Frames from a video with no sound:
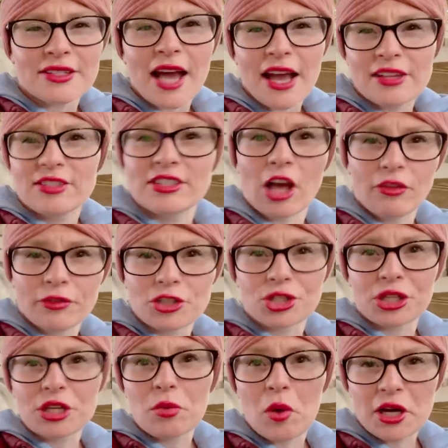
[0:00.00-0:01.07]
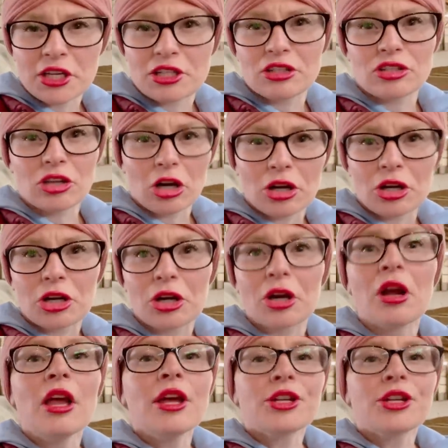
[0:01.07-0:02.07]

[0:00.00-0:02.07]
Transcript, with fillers: I selfishly wanted to start her,